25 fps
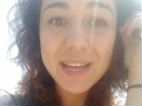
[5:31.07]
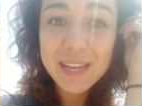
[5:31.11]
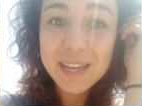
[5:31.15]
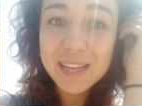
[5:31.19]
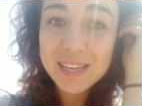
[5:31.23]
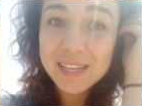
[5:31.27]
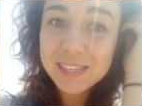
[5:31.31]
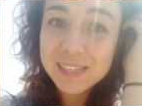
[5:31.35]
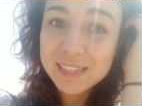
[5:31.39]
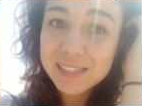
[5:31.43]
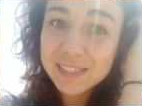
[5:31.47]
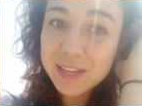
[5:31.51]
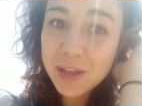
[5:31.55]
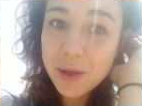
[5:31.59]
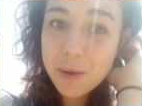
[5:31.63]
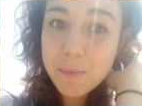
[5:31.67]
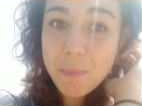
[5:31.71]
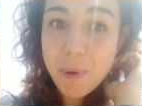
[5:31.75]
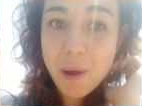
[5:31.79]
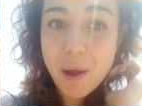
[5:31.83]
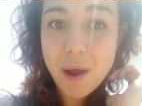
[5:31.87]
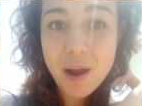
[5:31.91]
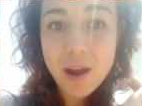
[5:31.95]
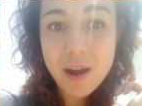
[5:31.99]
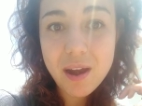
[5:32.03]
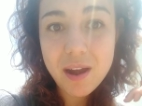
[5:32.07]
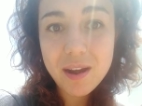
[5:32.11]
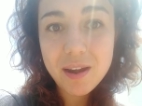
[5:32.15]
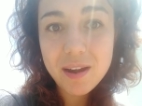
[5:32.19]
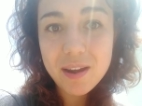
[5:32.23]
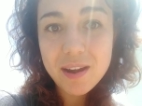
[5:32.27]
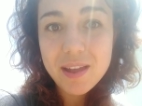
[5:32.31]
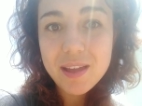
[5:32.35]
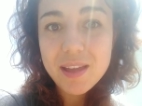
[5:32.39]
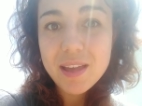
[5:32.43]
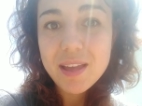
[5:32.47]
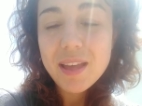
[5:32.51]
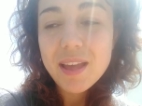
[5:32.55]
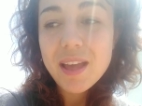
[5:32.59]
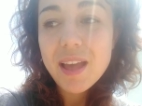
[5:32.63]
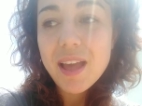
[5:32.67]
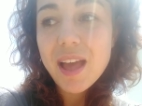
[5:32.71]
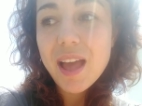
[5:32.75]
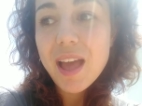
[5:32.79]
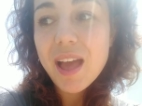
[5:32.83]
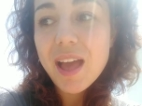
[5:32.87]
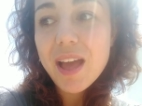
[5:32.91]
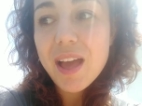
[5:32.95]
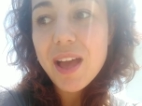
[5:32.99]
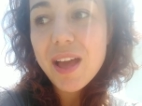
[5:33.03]
is a part
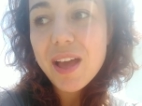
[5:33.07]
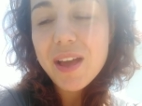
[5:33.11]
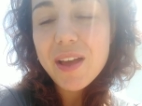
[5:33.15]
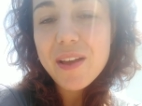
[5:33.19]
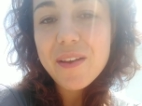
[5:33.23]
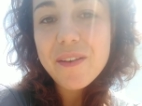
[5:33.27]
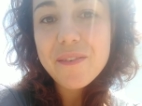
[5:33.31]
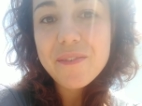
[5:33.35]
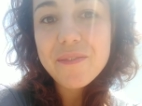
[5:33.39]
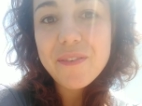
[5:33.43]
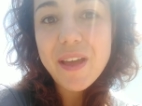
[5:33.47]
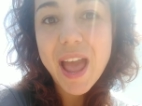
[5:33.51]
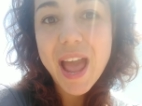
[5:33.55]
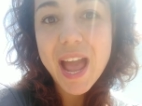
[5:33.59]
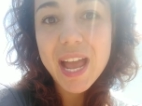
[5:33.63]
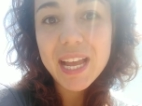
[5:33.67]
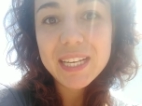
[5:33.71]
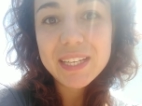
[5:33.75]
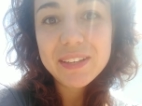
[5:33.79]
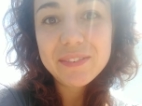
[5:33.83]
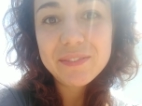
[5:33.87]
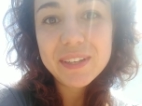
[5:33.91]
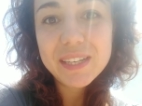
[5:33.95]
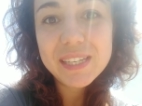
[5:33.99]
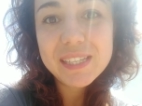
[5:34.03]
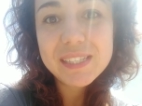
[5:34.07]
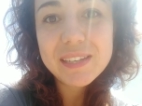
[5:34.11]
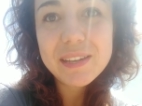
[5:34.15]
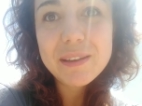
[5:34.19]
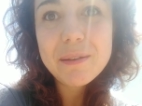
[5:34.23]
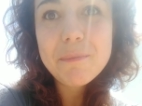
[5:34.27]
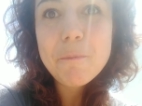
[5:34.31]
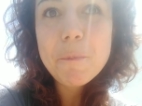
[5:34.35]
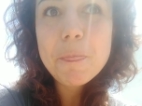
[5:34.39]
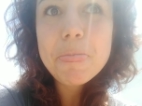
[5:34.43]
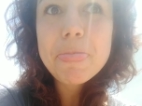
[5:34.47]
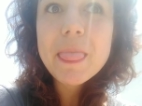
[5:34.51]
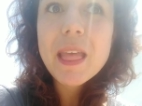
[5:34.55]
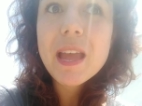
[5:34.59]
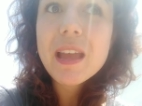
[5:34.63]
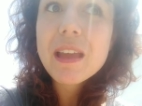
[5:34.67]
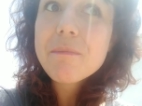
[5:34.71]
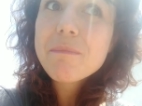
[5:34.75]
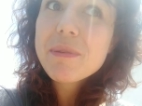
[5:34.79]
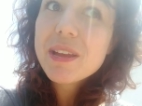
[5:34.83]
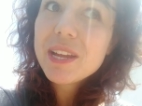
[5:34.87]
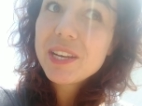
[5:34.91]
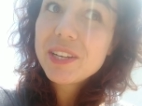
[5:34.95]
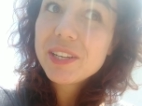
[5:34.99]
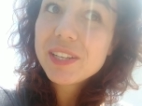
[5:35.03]
of activism, I
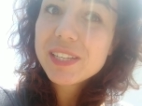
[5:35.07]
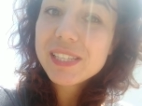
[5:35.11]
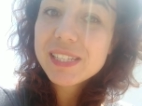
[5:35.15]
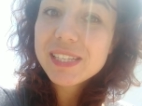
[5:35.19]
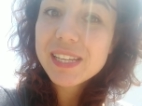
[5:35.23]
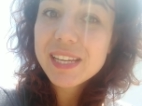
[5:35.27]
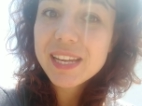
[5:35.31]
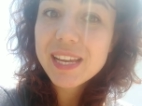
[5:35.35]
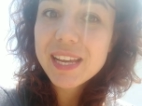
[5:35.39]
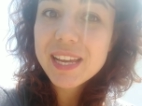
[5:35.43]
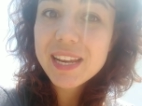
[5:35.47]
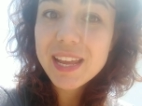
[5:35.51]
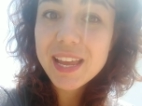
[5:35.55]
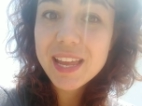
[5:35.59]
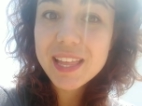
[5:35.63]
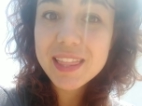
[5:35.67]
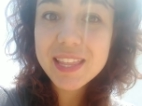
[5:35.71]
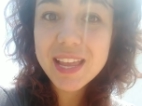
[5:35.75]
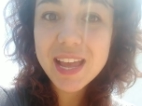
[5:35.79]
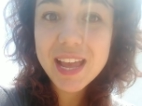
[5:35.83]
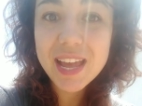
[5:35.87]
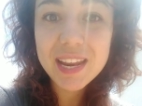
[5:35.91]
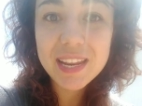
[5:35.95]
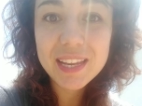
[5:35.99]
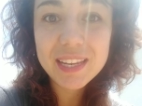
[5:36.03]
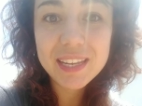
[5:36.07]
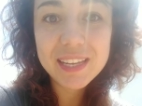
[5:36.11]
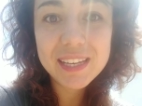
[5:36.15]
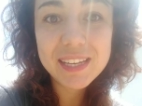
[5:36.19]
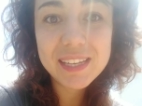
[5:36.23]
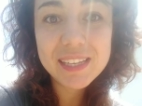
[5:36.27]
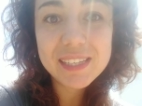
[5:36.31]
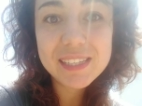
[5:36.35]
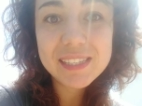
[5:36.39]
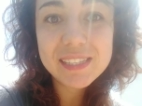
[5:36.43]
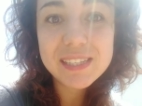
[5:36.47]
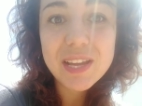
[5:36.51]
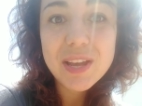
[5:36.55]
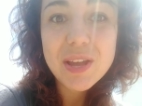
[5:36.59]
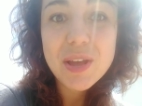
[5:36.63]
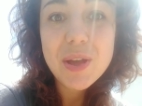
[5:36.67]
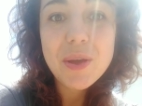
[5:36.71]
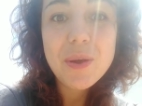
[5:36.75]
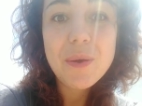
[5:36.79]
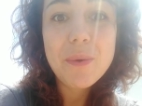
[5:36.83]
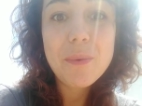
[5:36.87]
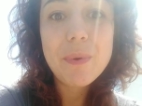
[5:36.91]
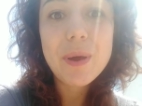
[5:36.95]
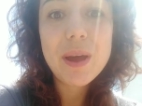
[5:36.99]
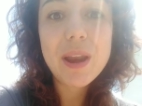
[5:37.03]
am interested, and that is
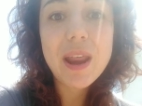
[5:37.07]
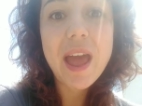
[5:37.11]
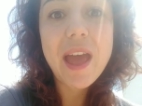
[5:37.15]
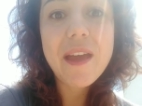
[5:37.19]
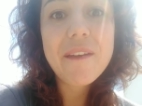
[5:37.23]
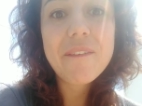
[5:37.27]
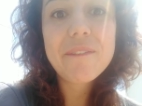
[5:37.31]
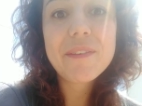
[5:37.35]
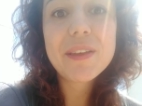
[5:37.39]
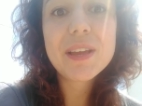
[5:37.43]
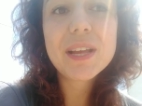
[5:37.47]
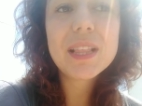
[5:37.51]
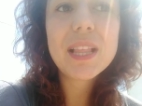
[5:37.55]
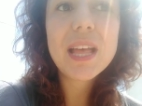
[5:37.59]
what I feel